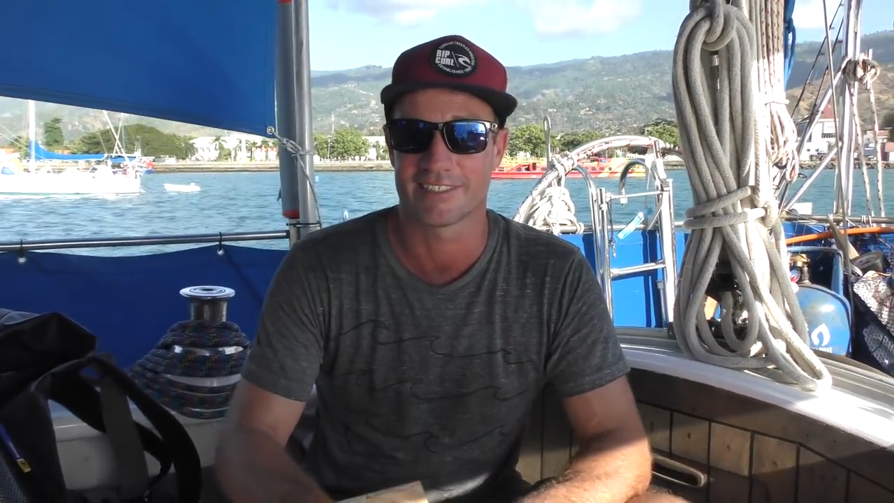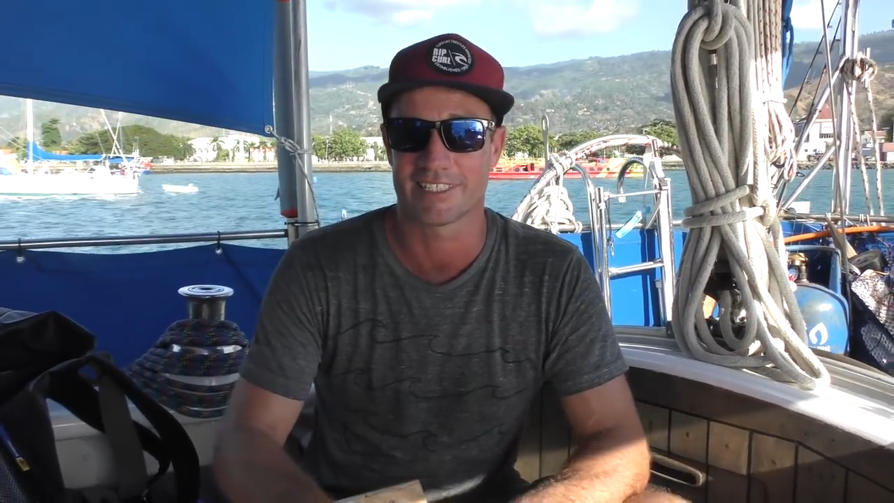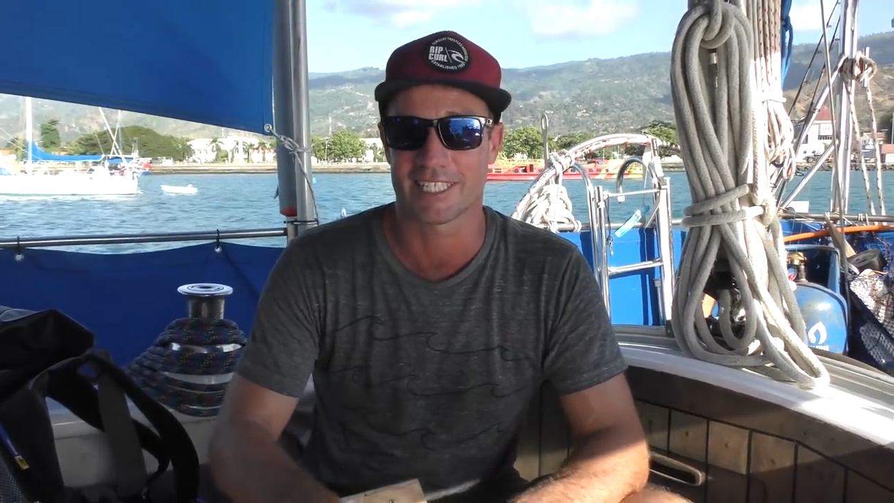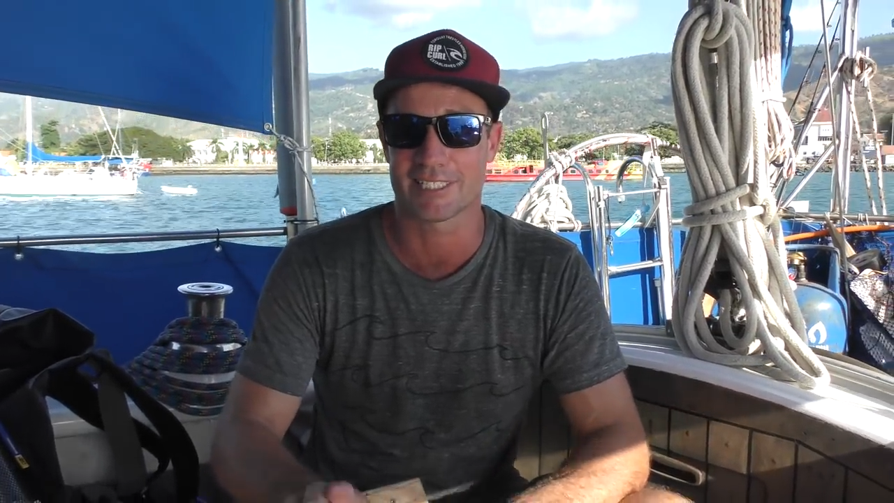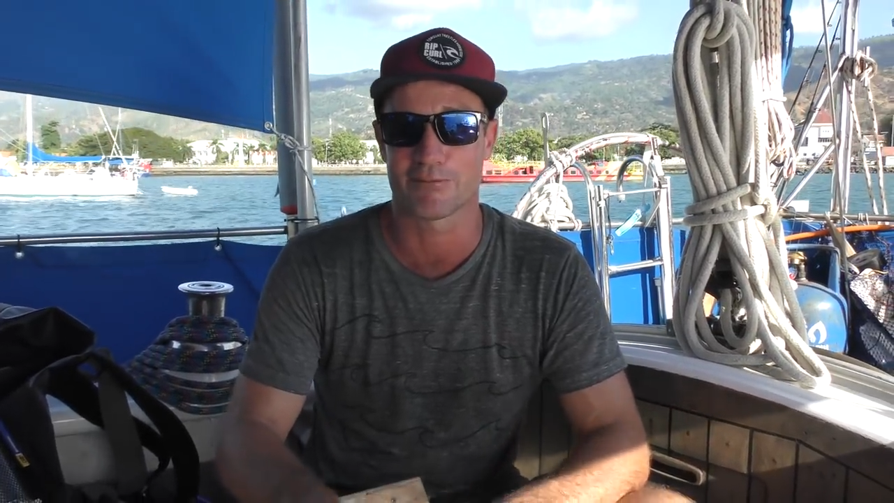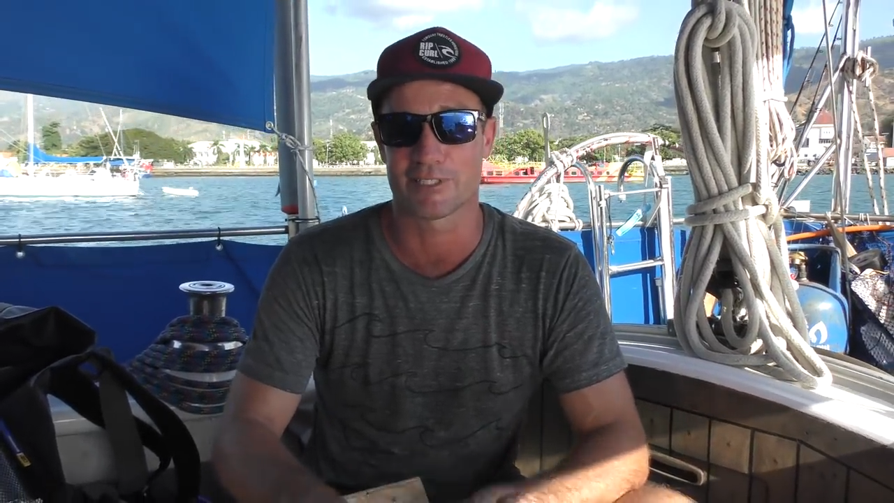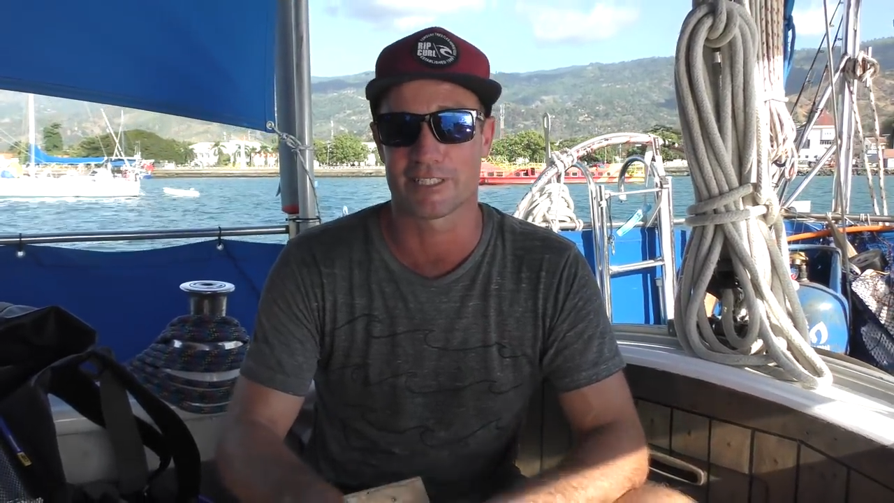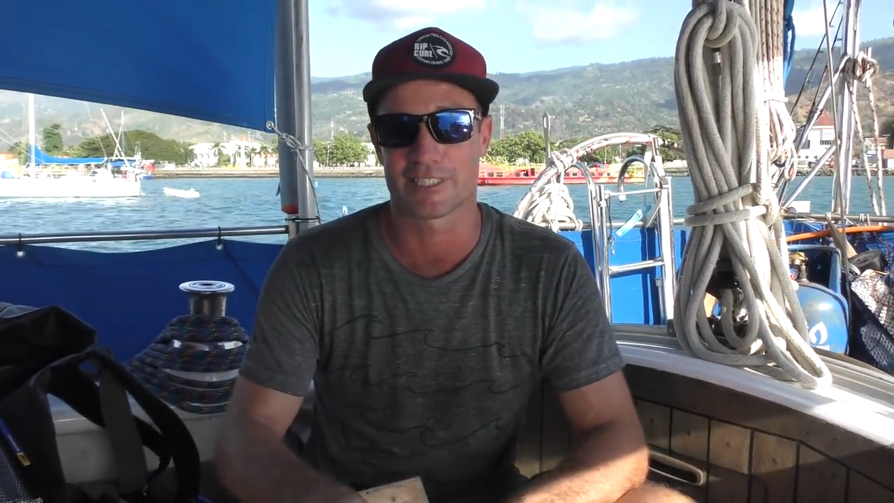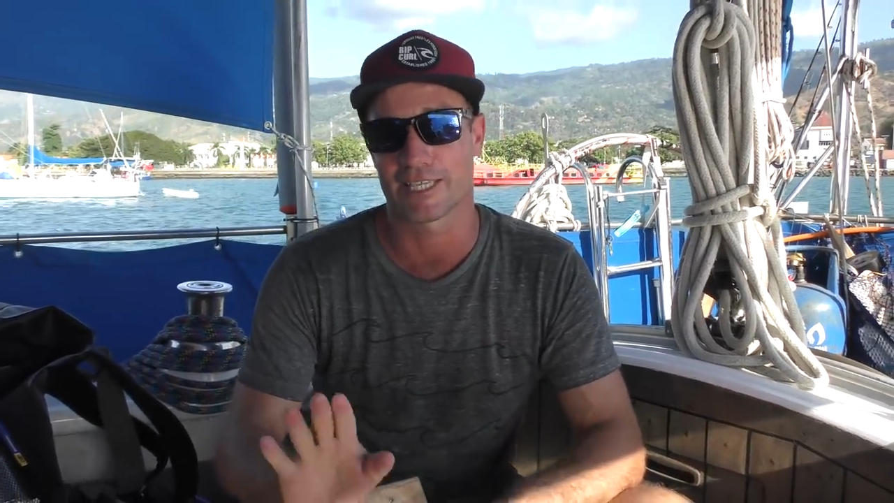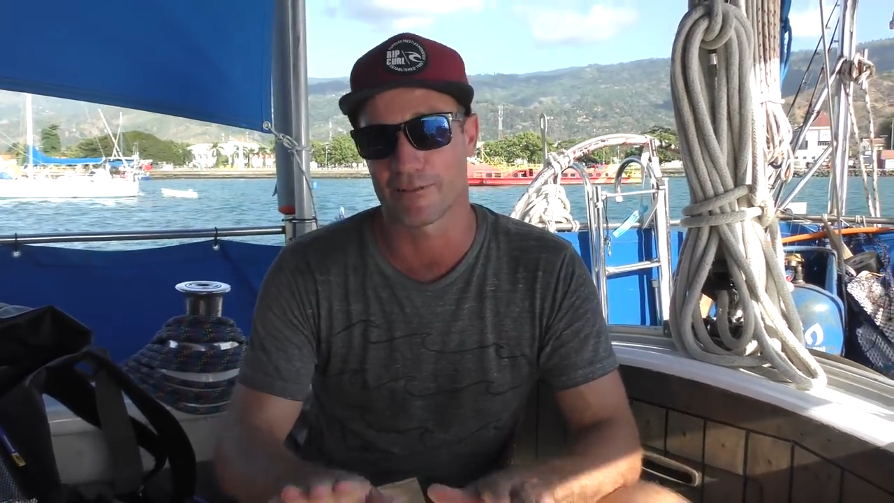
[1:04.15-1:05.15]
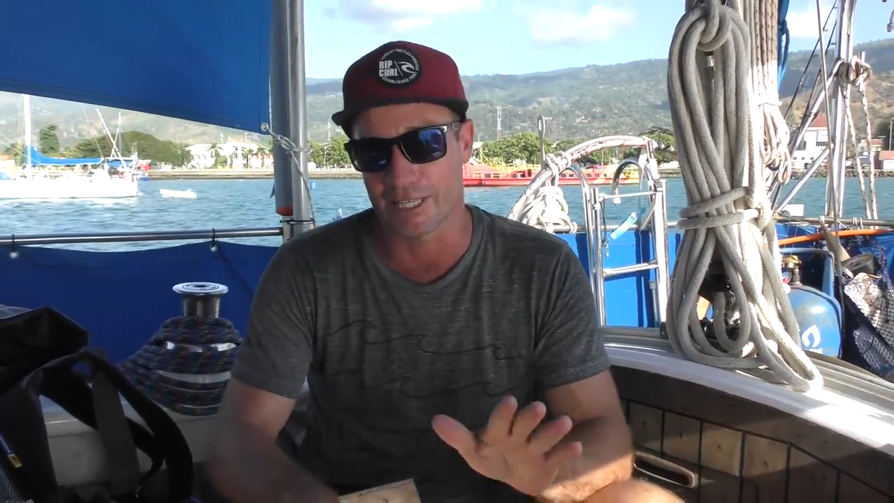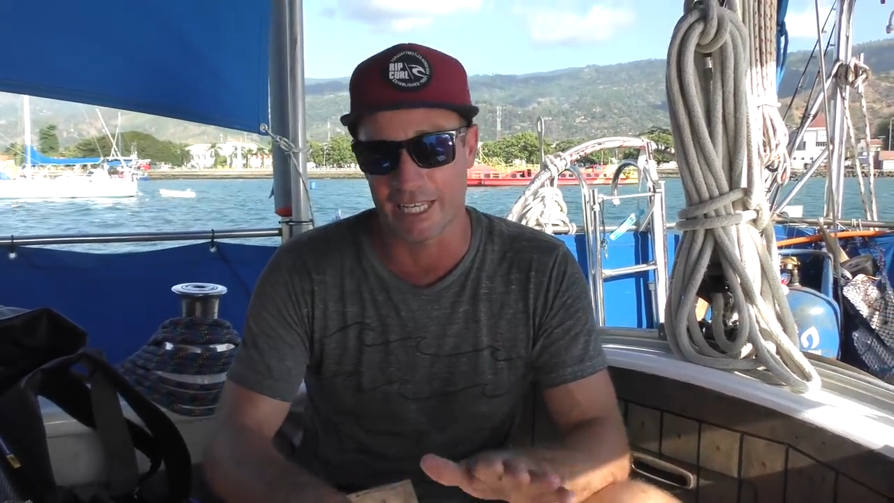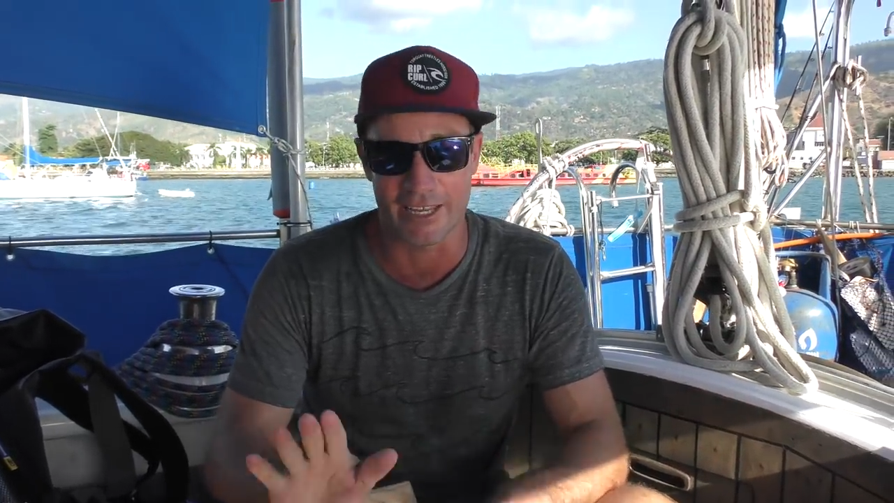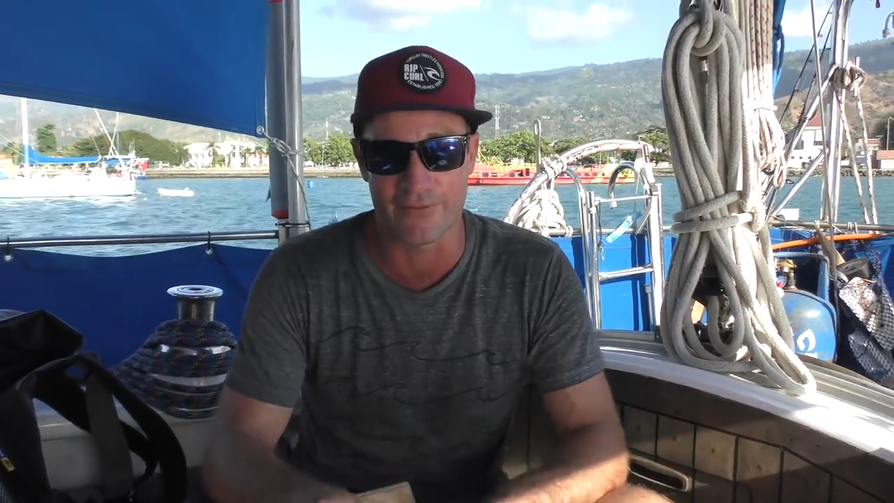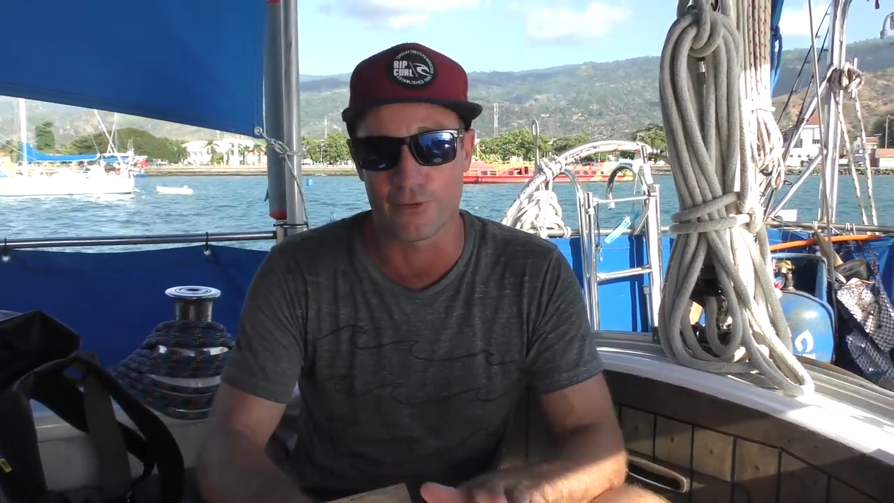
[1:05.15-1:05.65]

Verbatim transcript: deck switches so we can have